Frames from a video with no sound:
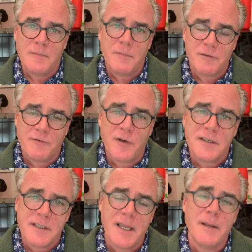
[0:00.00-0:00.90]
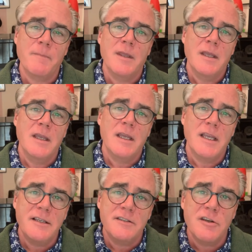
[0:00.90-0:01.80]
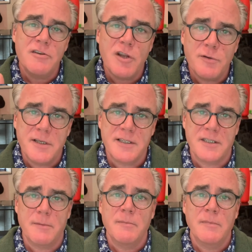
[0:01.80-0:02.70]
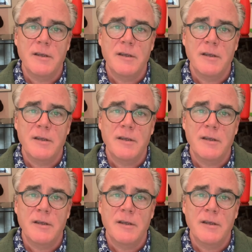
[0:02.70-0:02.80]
But the first thing is to notice them,